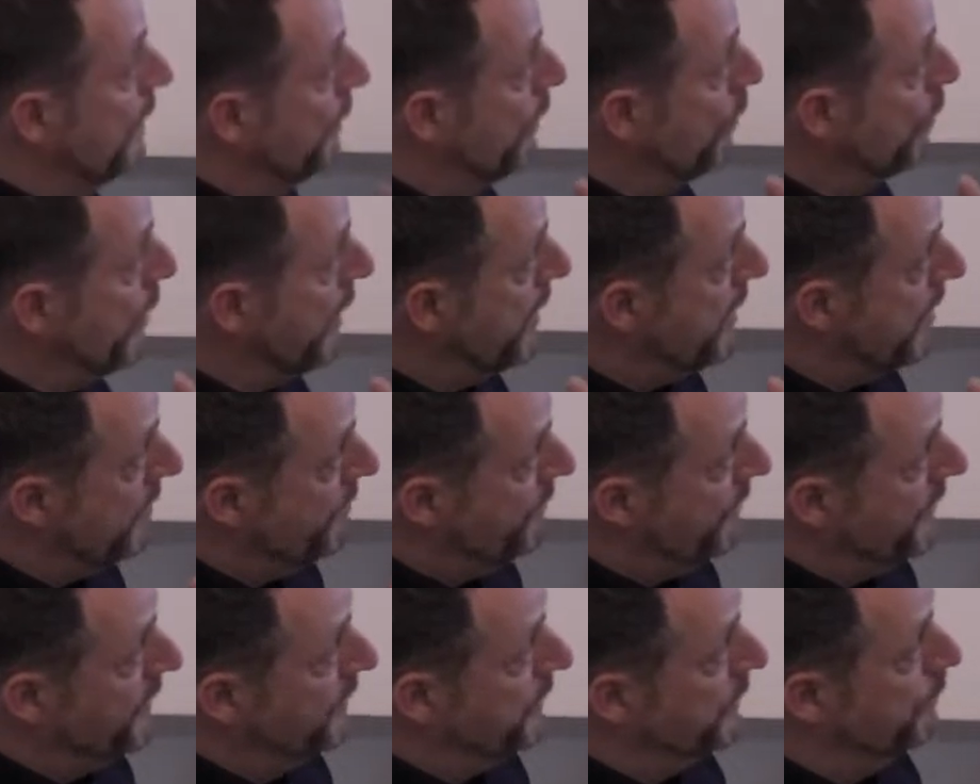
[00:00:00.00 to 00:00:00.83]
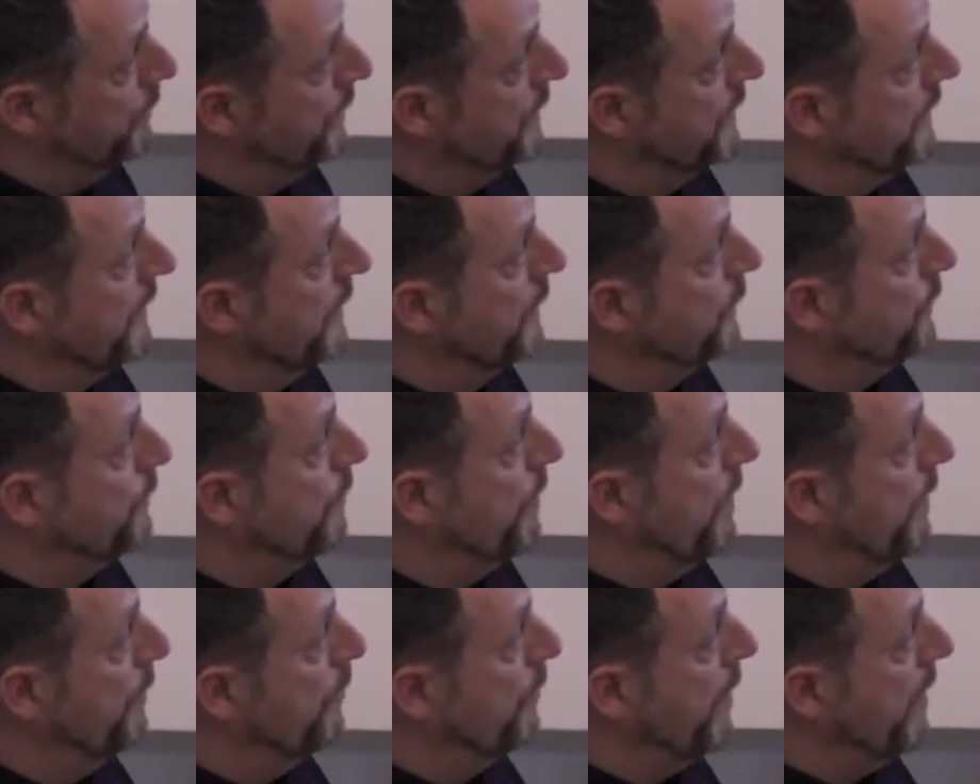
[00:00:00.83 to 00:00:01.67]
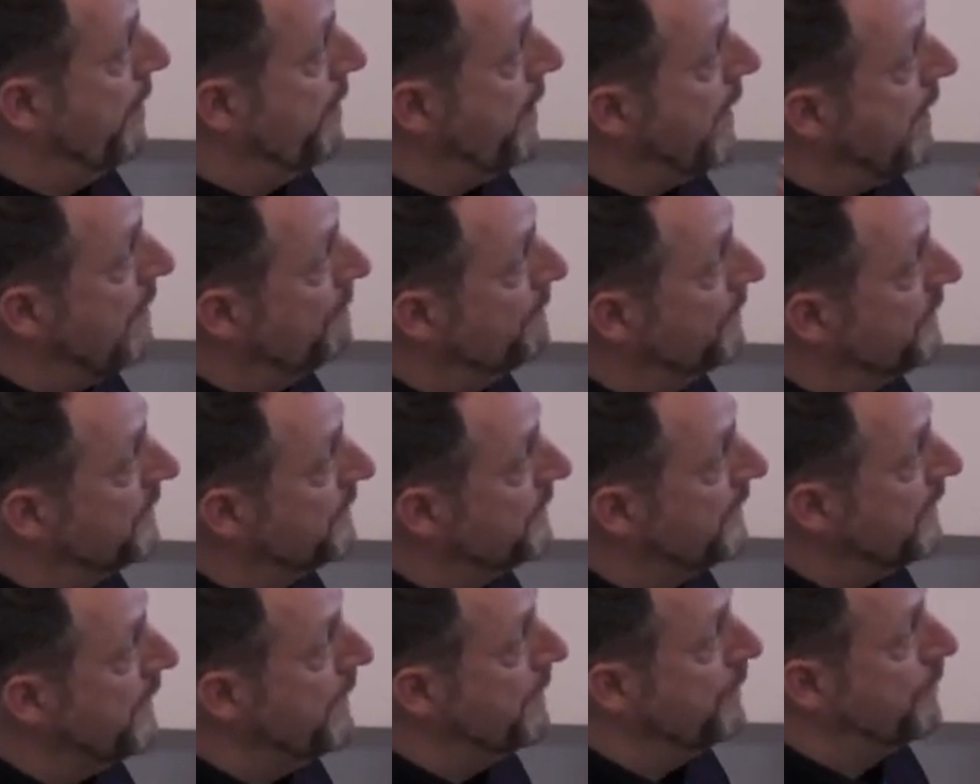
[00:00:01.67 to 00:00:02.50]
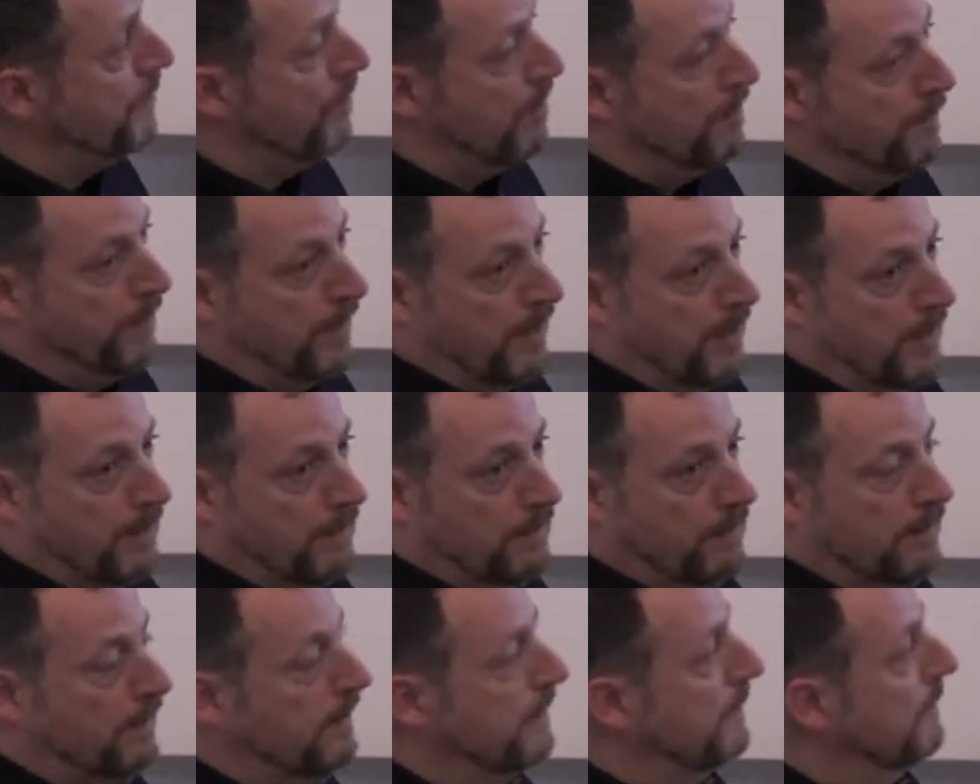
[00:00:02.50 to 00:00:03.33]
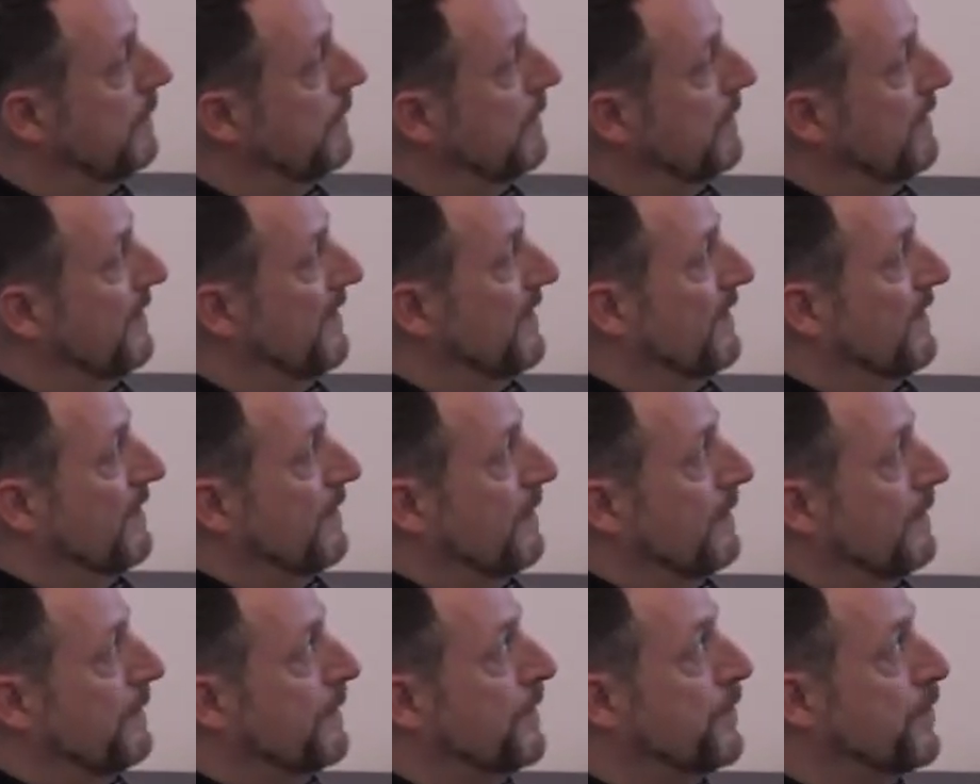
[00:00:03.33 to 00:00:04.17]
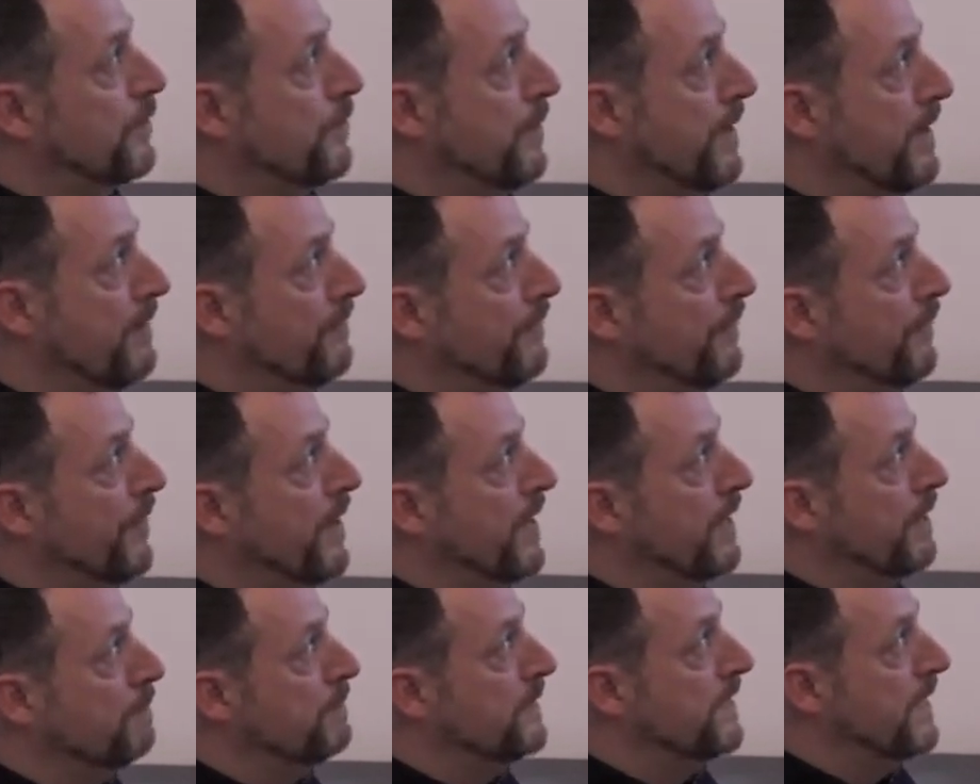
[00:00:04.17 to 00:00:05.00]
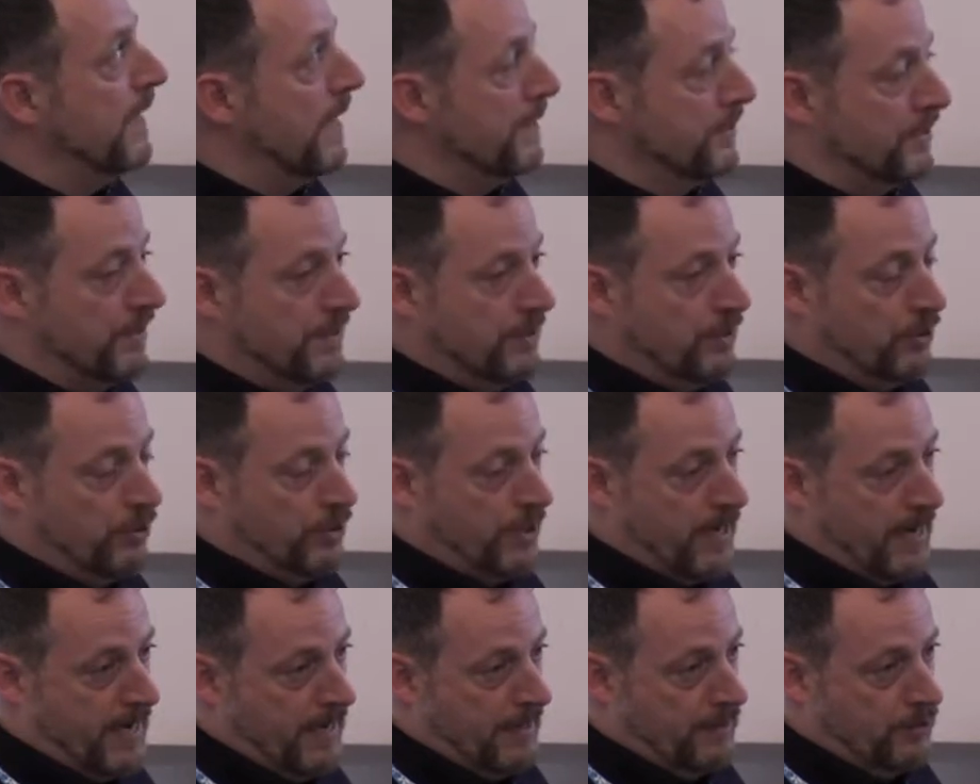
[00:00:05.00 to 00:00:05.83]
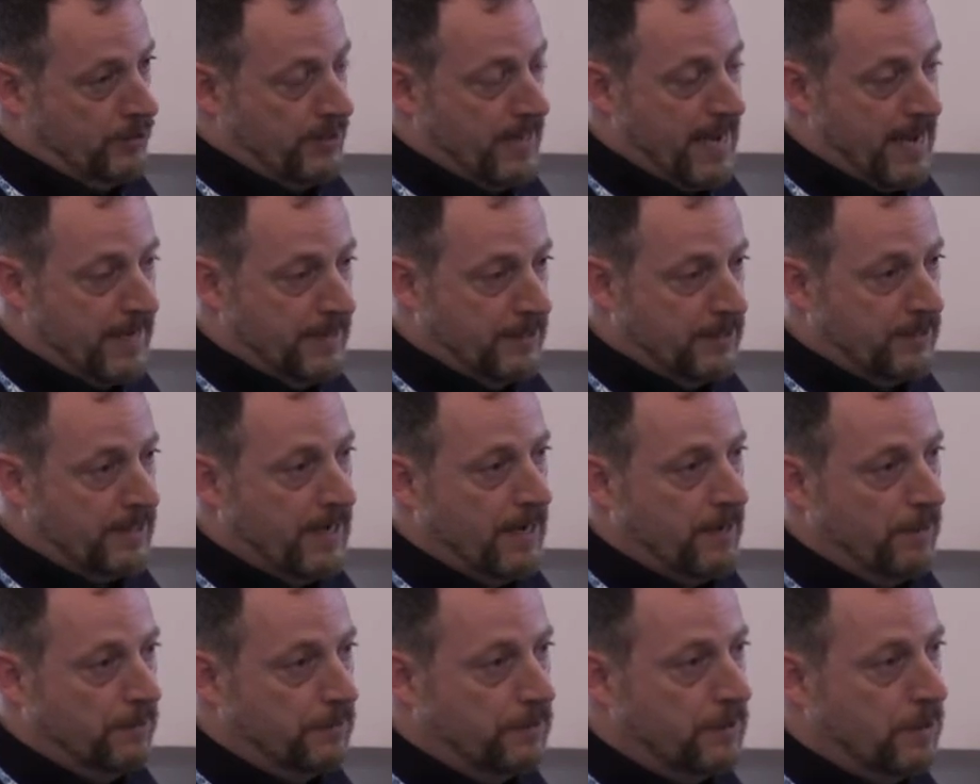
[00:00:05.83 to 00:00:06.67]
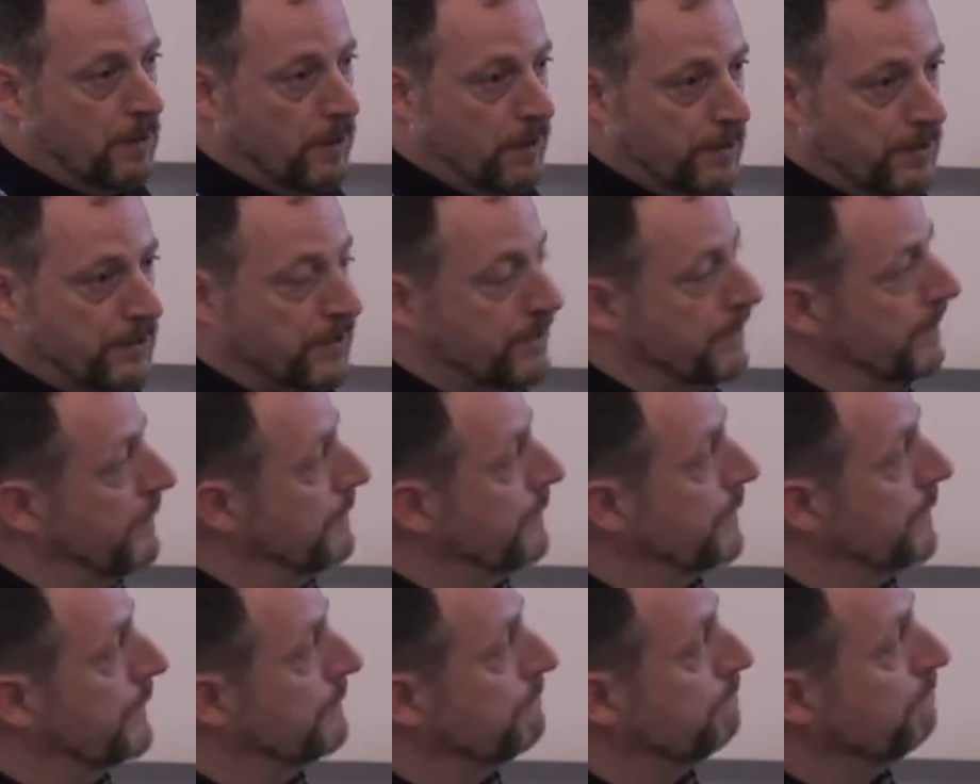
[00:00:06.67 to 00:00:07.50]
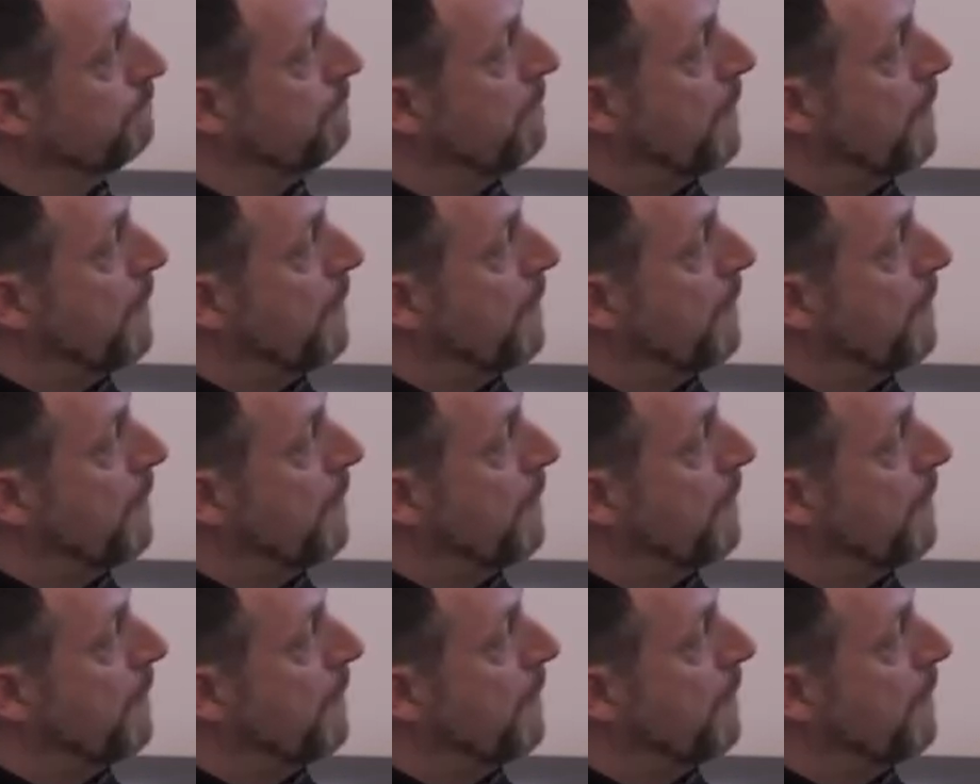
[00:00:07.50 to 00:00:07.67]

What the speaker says: The one I fitted was this one, where I have a T copula. The degree of freedom doesn't change. That is held constant.